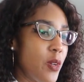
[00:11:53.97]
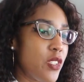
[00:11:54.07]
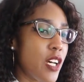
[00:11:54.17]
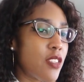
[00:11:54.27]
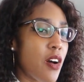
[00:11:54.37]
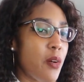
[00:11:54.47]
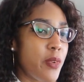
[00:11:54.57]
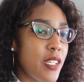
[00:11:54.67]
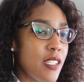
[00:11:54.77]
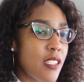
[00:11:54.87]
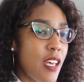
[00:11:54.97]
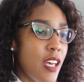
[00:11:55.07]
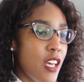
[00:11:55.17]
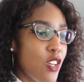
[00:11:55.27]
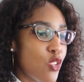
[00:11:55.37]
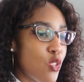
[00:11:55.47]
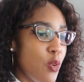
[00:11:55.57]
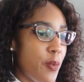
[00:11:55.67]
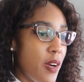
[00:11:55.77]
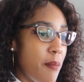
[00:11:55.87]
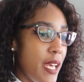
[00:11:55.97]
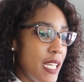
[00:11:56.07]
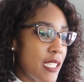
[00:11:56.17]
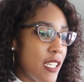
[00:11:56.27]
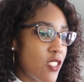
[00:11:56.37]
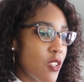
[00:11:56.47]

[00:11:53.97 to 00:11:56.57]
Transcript: which I thought was super amazing.